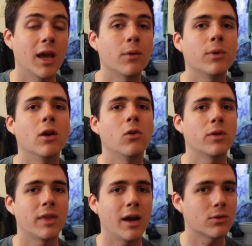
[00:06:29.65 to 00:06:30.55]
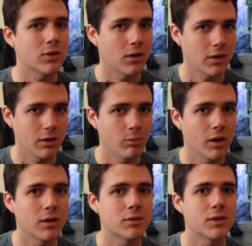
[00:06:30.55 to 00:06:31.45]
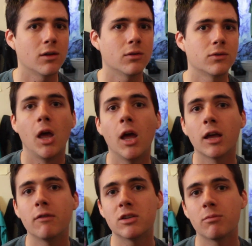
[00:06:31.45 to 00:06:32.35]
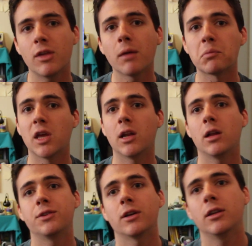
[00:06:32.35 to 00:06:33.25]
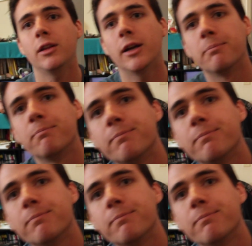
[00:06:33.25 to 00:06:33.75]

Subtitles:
Can we go without talking about ourselves? Give us some thought, and I'll talk to you later.